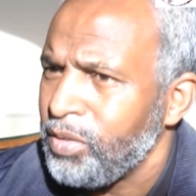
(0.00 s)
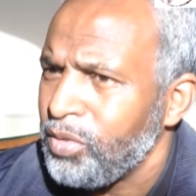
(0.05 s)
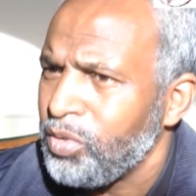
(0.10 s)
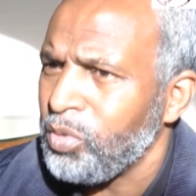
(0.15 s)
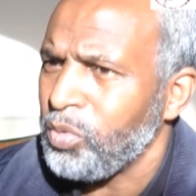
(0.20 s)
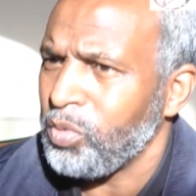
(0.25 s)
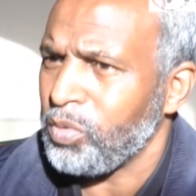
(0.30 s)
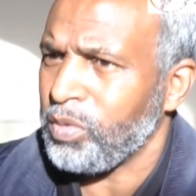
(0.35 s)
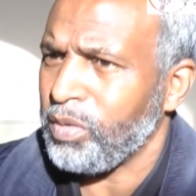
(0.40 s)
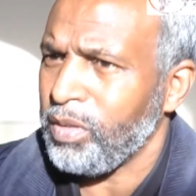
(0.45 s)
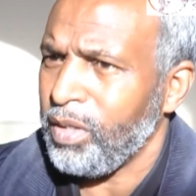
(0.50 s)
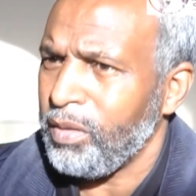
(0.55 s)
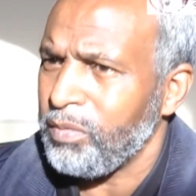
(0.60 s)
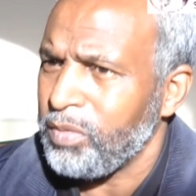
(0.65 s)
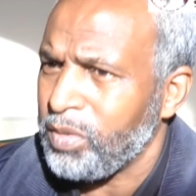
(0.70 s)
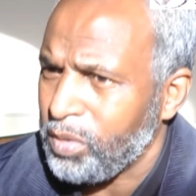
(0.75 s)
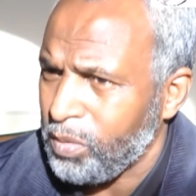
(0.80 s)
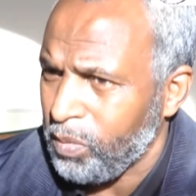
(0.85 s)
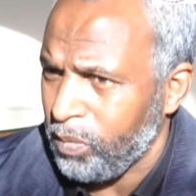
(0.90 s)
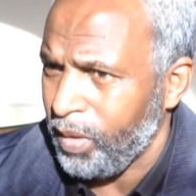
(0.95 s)
George
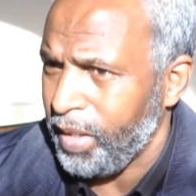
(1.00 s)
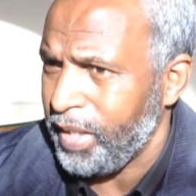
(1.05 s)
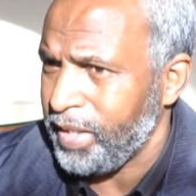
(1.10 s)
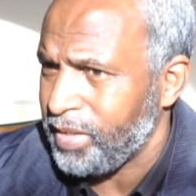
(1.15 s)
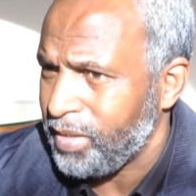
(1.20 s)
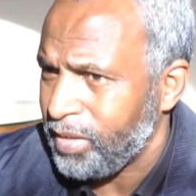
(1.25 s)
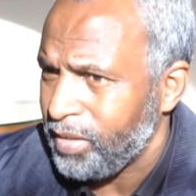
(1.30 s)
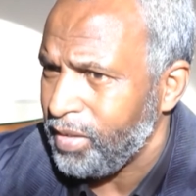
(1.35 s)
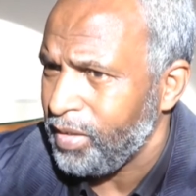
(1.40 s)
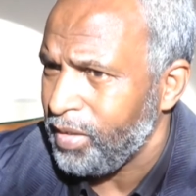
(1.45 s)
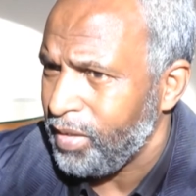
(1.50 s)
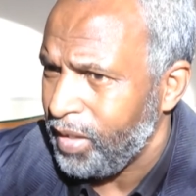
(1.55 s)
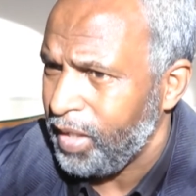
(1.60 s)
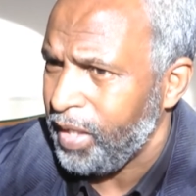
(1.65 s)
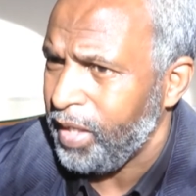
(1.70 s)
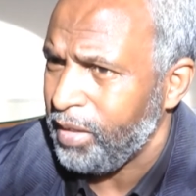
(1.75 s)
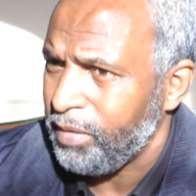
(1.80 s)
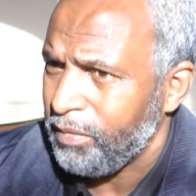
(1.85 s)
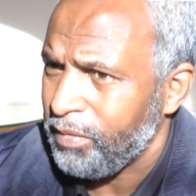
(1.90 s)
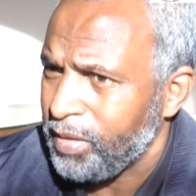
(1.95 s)
Groves twice
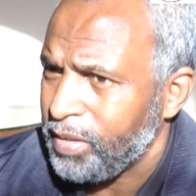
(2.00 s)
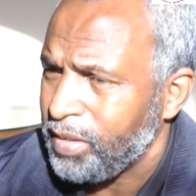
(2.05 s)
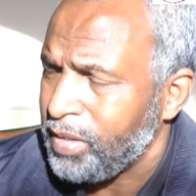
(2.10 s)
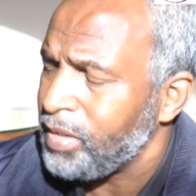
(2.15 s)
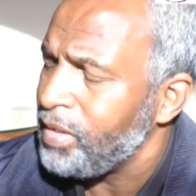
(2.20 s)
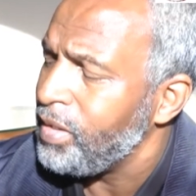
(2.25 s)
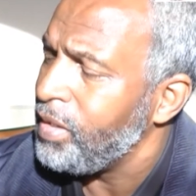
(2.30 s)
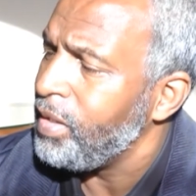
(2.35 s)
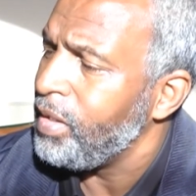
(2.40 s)
ahead of us.